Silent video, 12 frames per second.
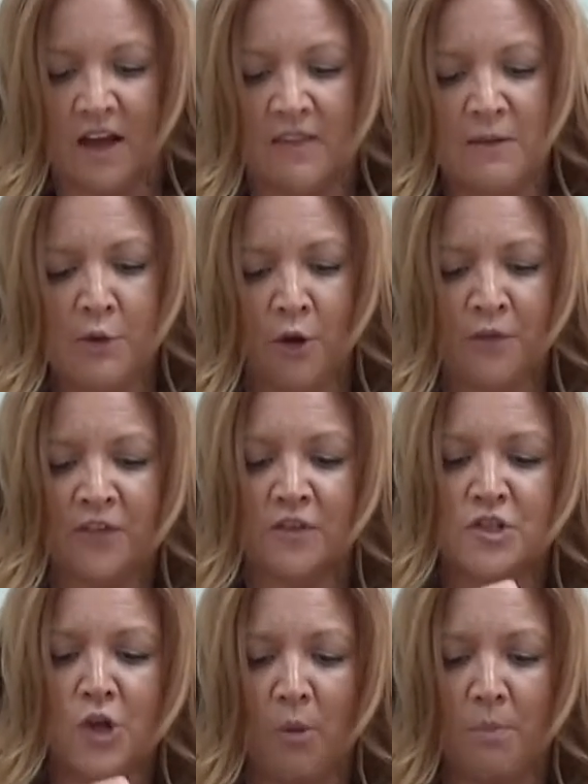And then we've got this
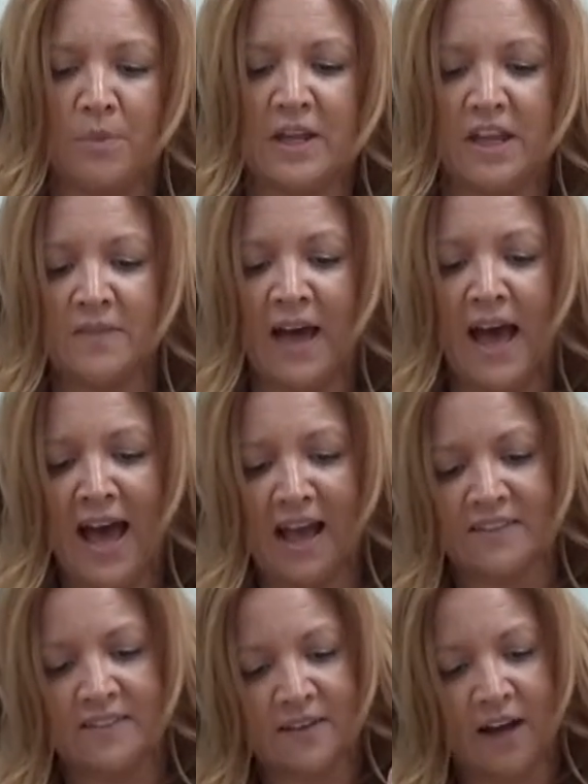top bit here, and that
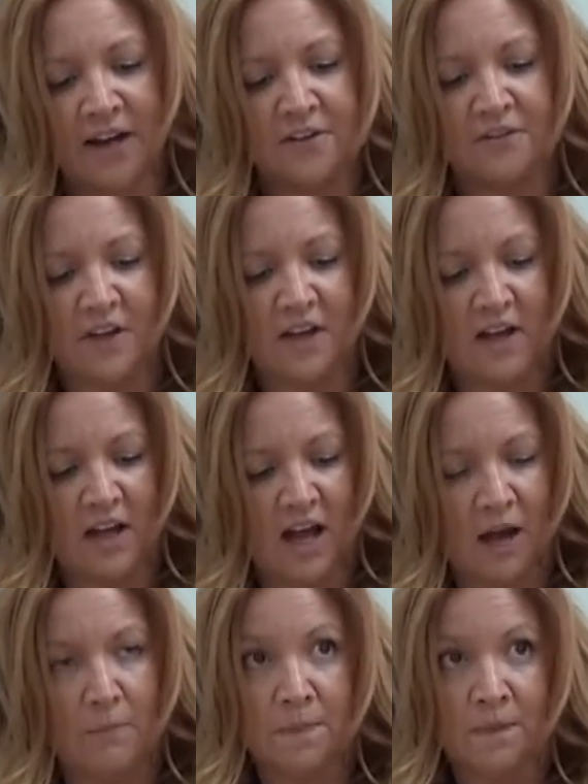acts as a kind of
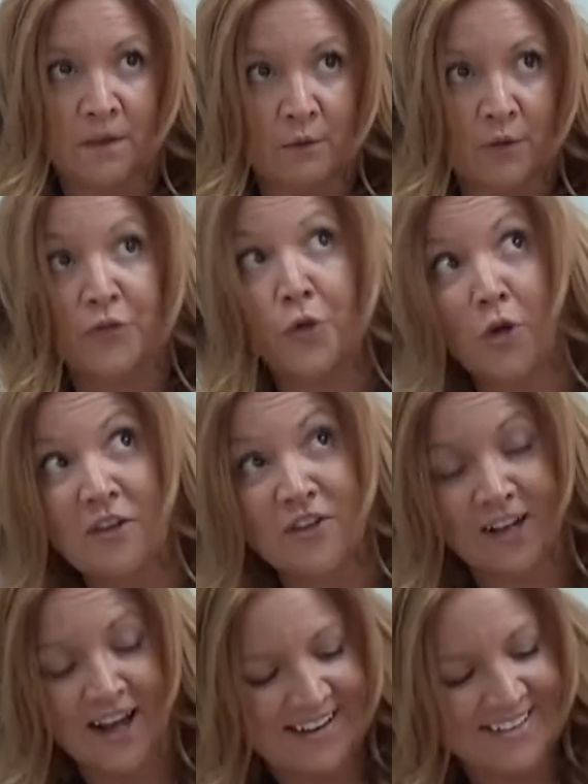sock, if
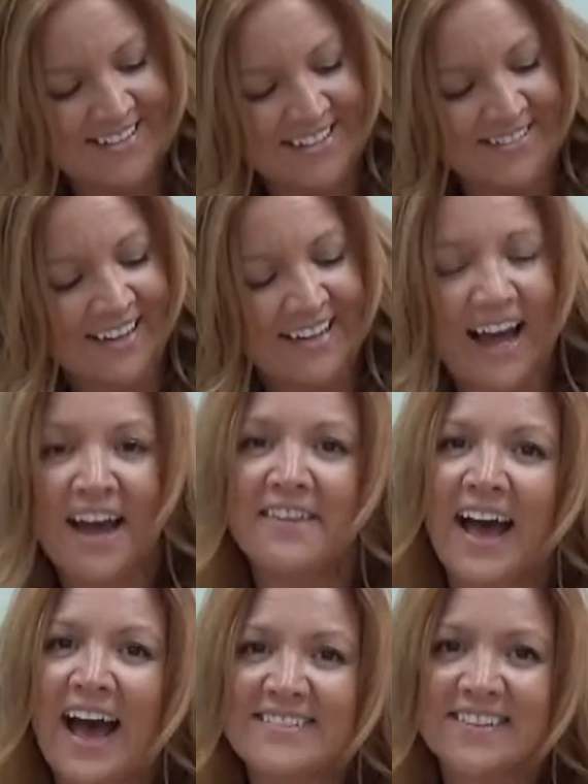you like, to allow
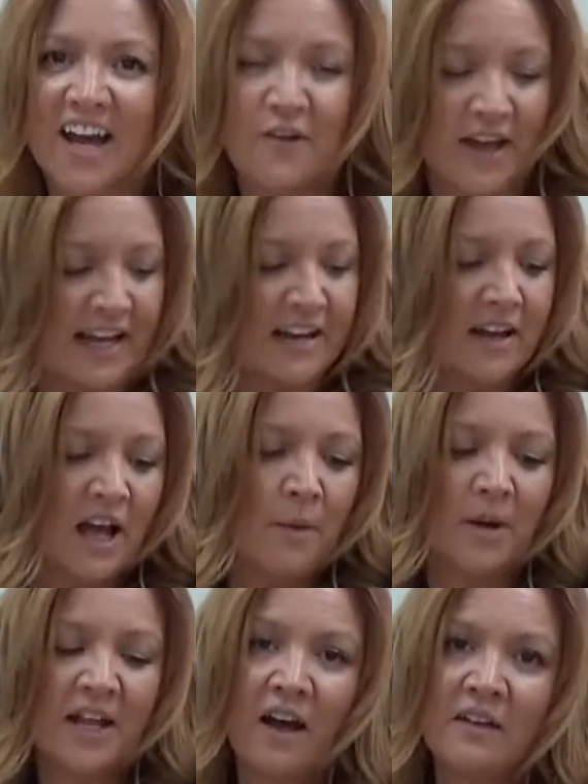the hand to go in,
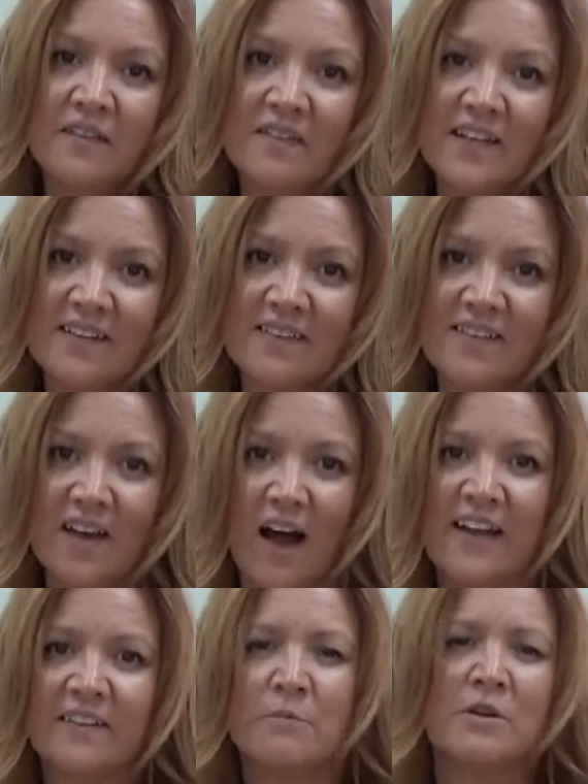but I can't see
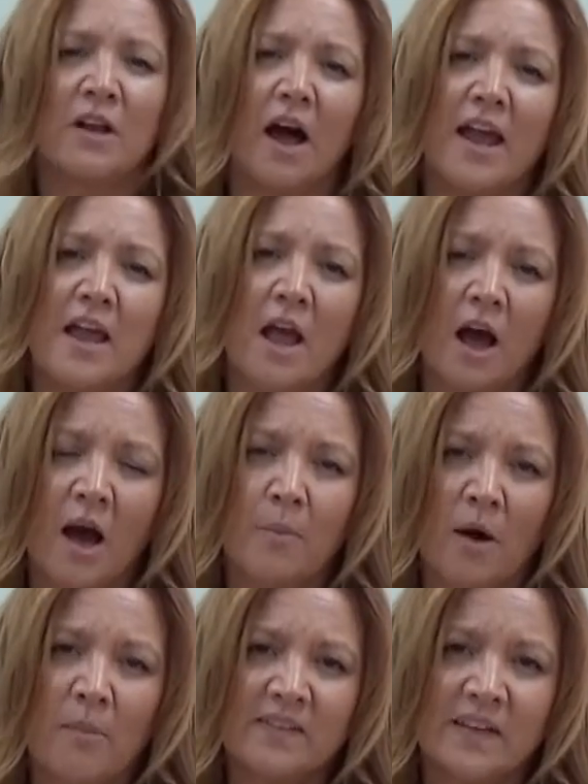inside, so I'm relying
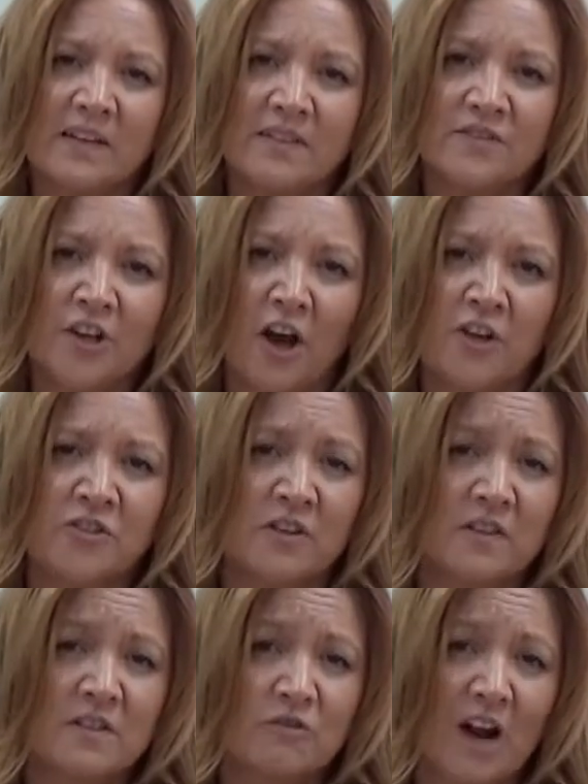upon my sense of touch to
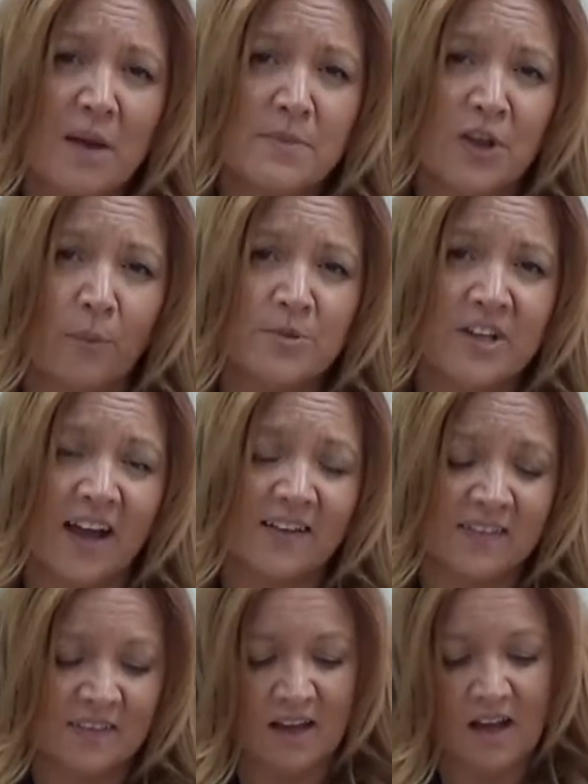describe the
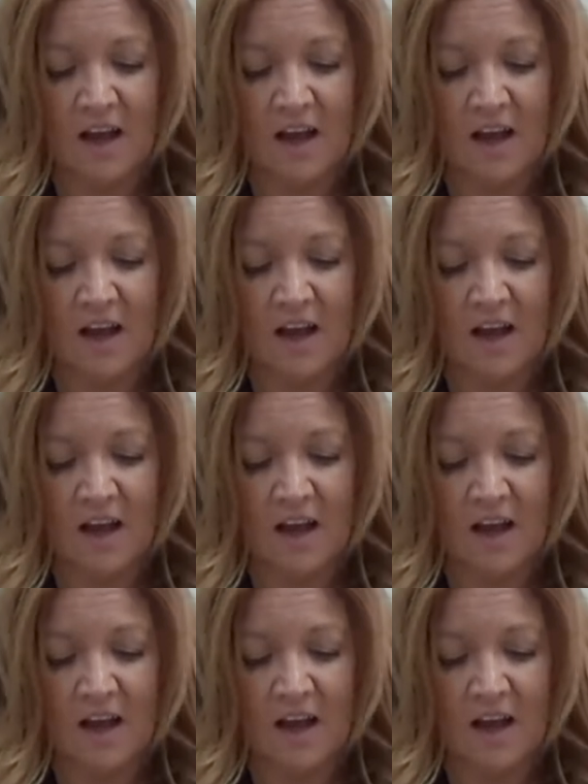objects.